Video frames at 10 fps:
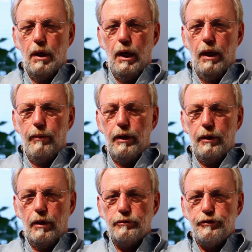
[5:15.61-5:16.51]
I'm Ed
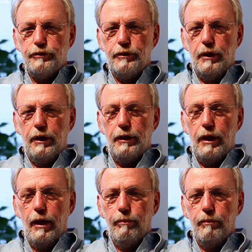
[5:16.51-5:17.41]
Austin, and
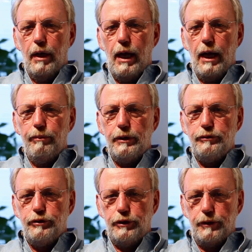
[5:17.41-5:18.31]
I'm
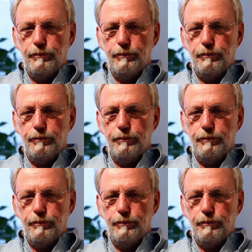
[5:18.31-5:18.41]
IBG.